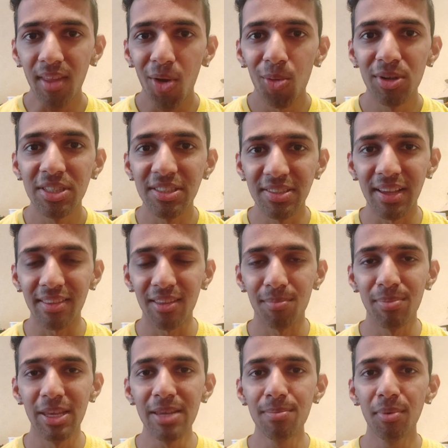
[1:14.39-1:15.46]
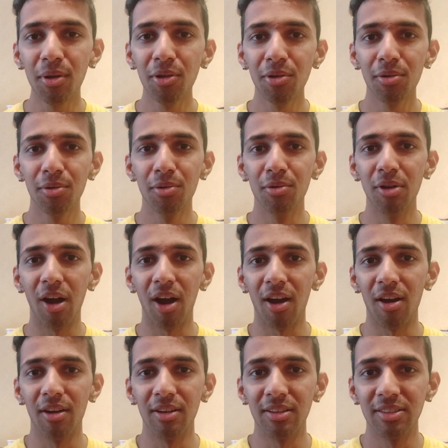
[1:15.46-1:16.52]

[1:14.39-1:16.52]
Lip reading: which is that the people who are